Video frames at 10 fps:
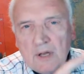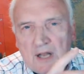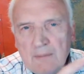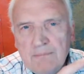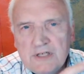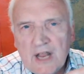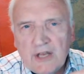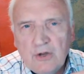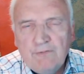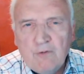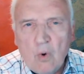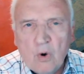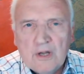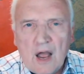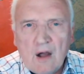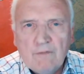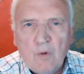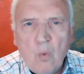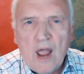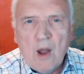But let me take you forward now
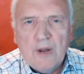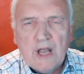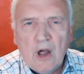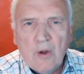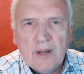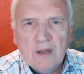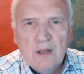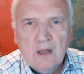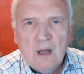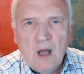for where we're going